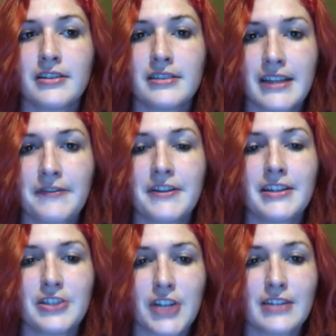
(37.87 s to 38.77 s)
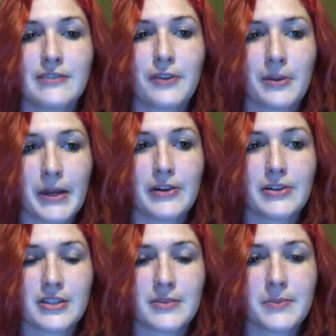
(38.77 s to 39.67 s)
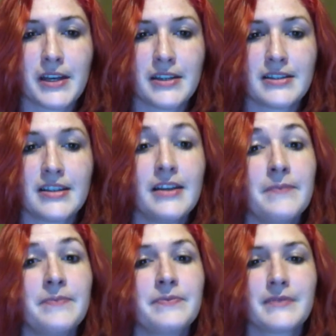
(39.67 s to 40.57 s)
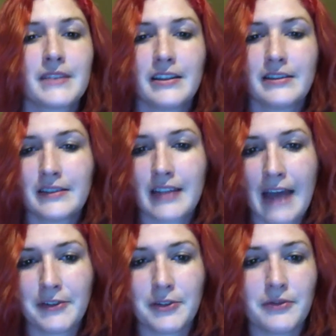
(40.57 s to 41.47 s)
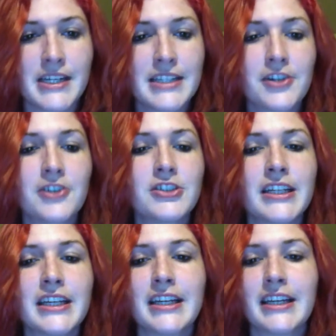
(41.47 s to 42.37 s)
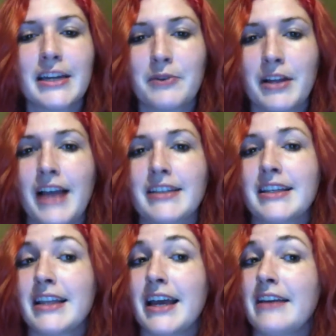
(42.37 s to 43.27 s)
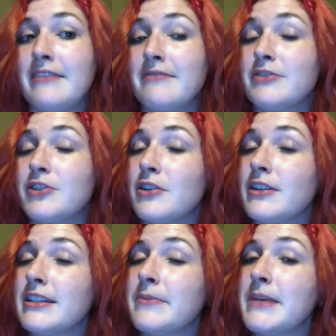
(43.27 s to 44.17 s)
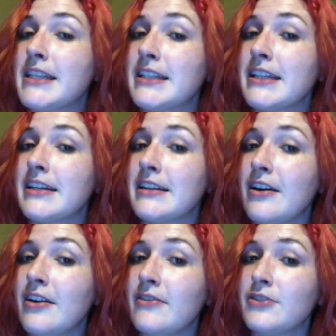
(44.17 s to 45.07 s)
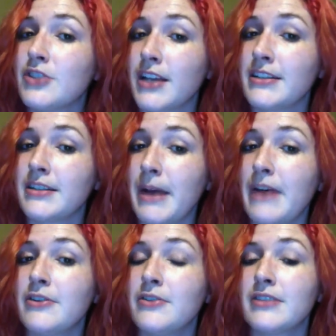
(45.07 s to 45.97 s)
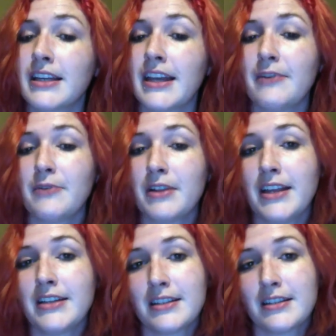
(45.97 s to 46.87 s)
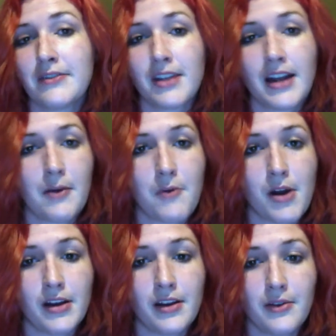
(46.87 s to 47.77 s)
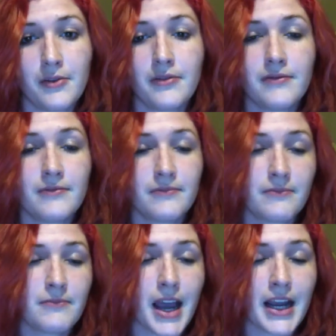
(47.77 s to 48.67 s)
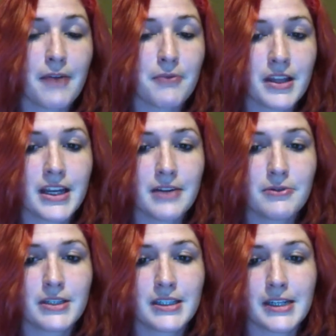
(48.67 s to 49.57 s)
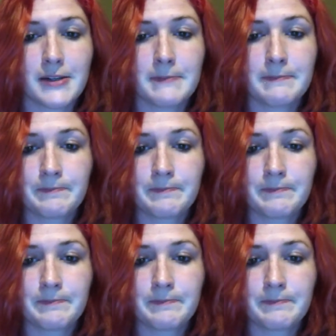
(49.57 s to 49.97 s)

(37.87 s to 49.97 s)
definitely changed for the better, just because after researching and realizing that journalism isn't just about news, it can relate to stuff that I want to do, I got really interested.